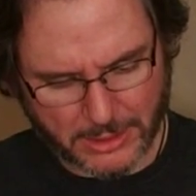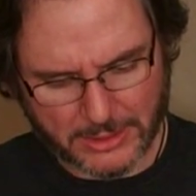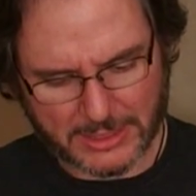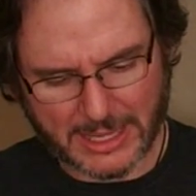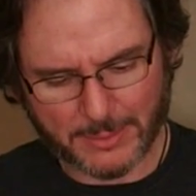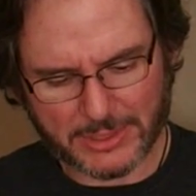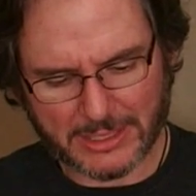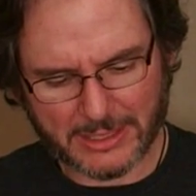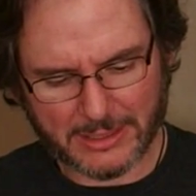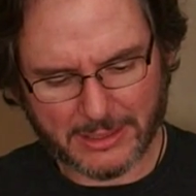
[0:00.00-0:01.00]
Snaps
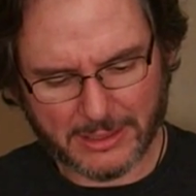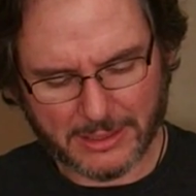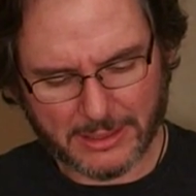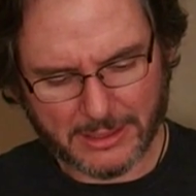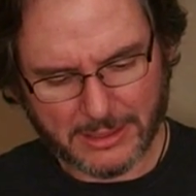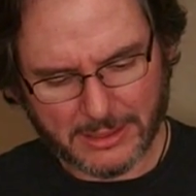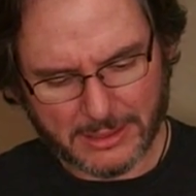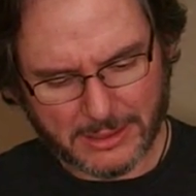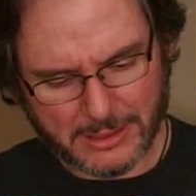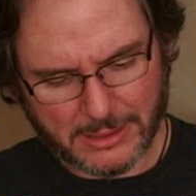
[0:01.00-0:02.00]
in.
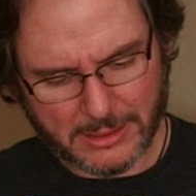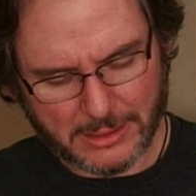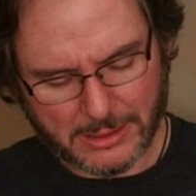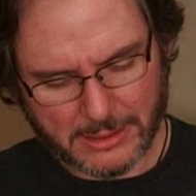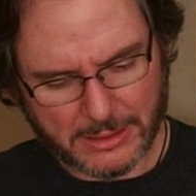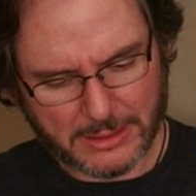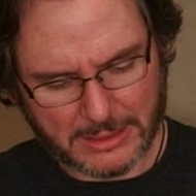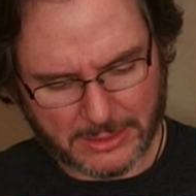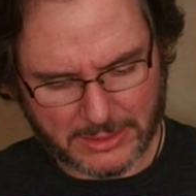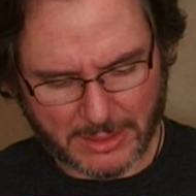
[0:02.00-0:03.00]

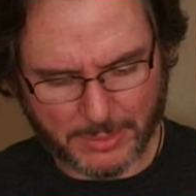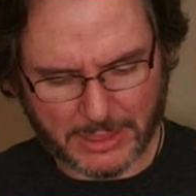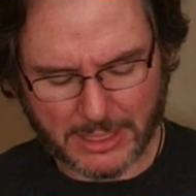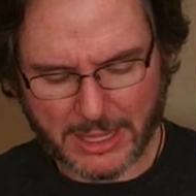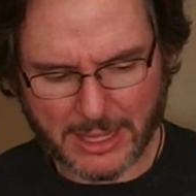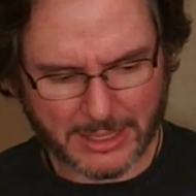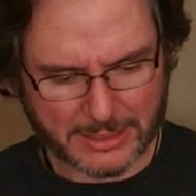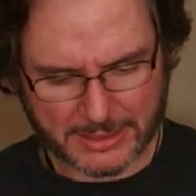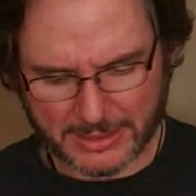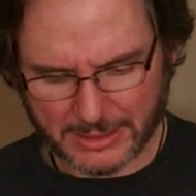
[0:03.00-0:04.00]
Seals up and
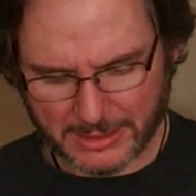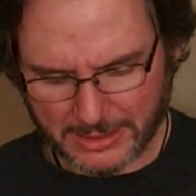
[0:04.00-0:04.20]
locks.